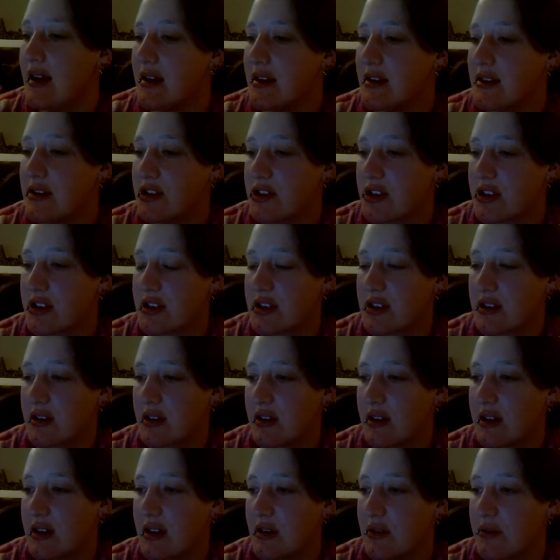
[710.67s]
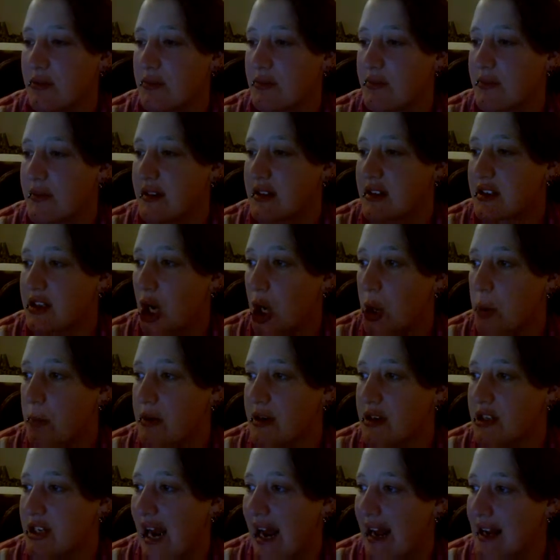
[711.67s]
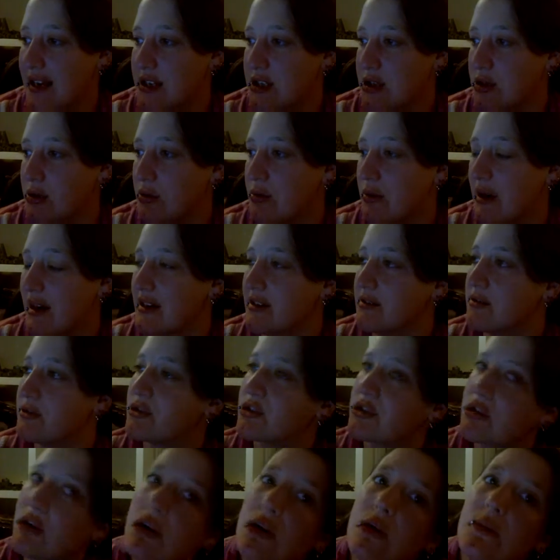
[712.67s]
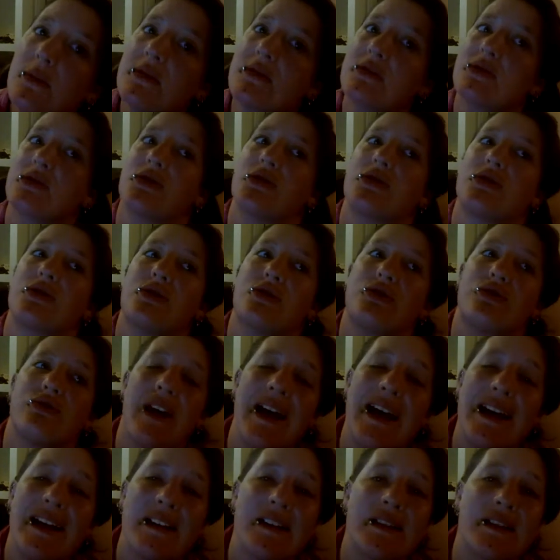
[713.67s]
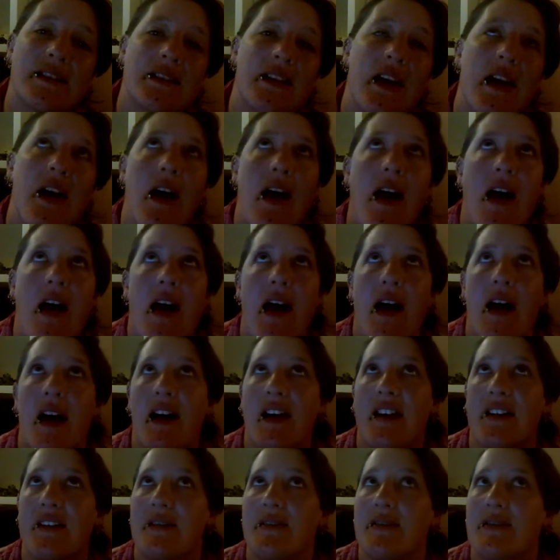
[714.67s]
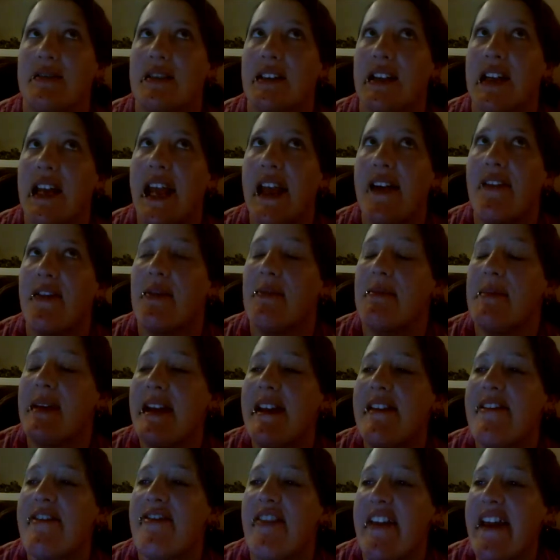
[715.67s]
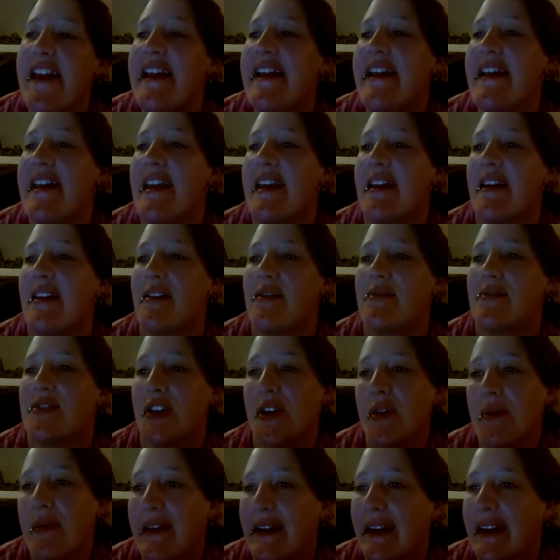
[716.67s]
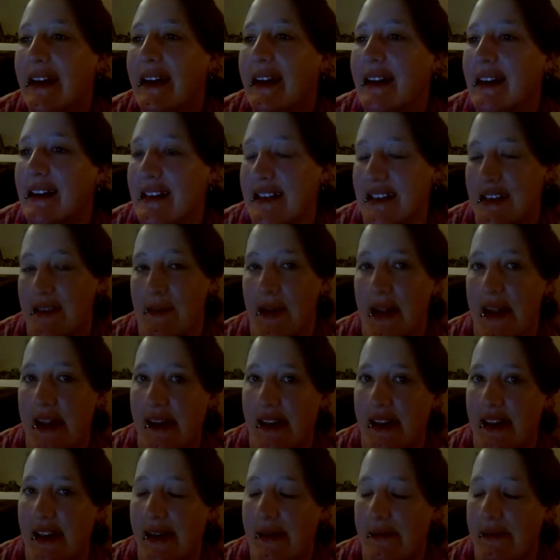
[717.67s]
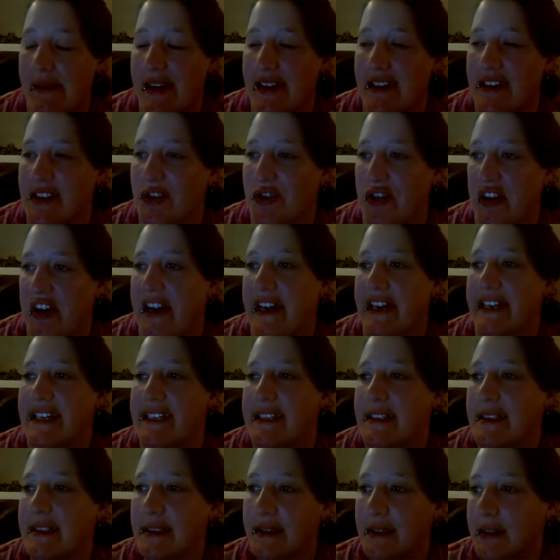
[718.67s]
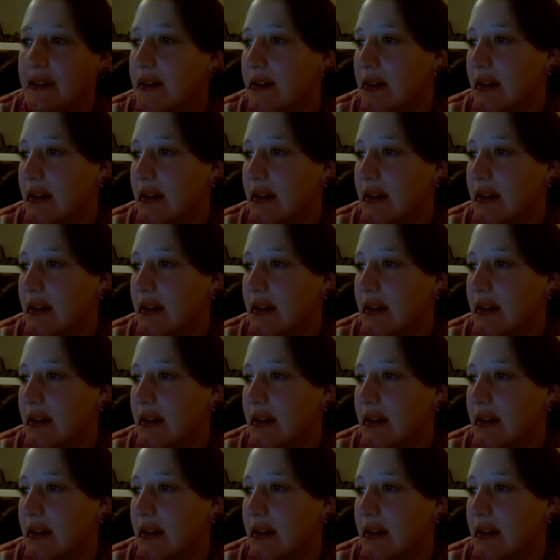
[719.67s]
it would be so much hassle and so much stress. And even me thinking of doing it is making me stressed.